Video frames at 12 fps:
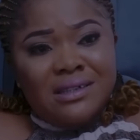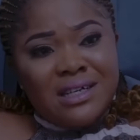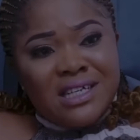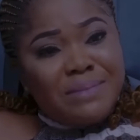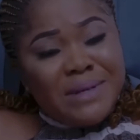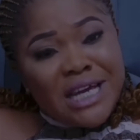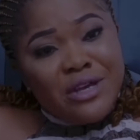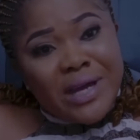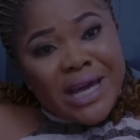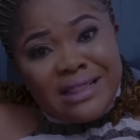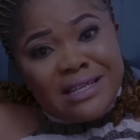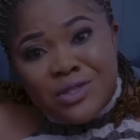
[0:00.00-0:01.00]
It's better you
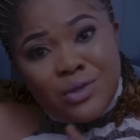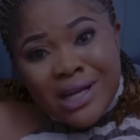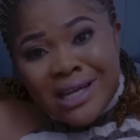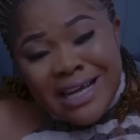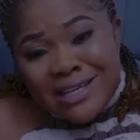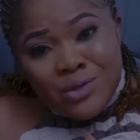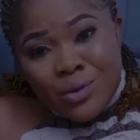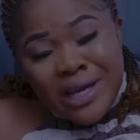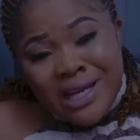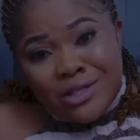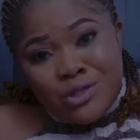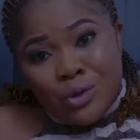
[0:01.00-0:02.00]
get this dollar that is
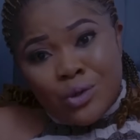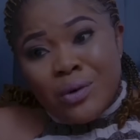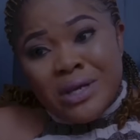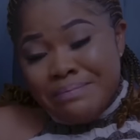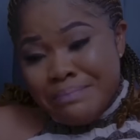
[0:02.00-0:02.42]
knocking at your door in